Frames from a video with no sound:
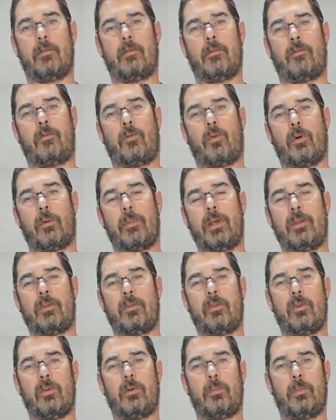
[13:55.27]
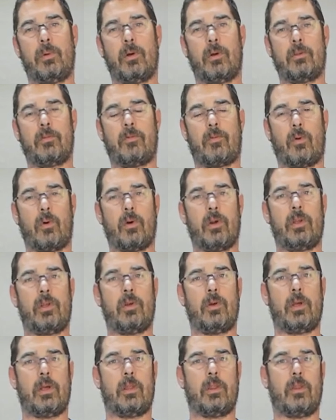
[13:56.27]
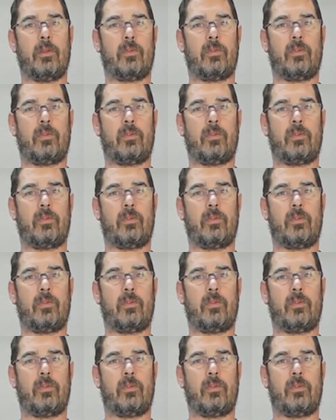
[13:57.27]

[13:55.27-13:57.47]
for me to build for you in this